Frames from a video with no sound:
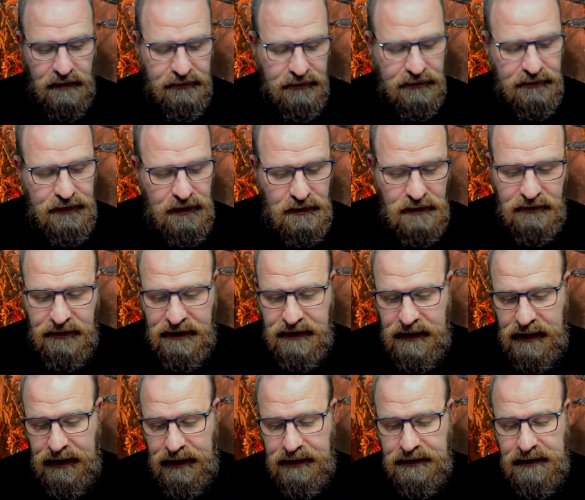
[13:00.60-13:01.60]
with a few other
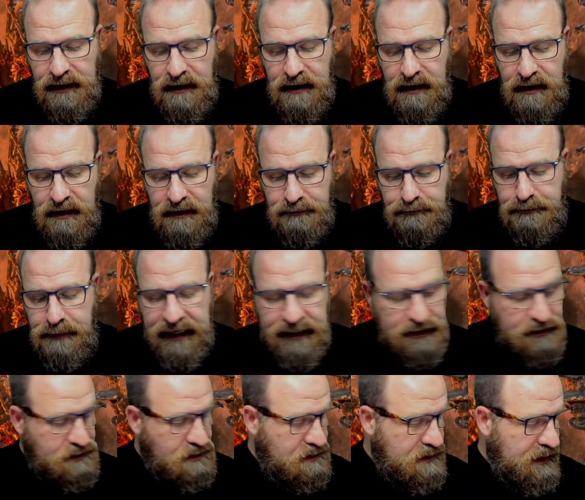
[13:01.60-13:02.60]
things.
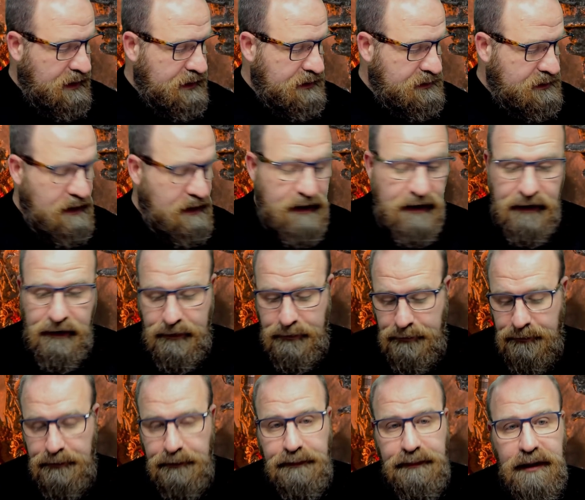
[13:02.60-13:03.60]
Battle traits,
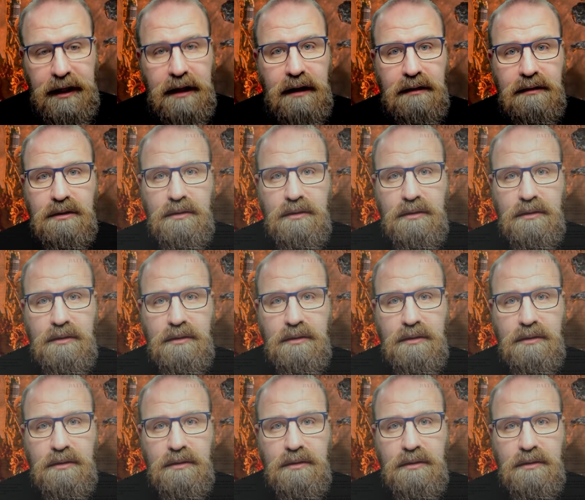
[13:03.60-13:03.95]
you know,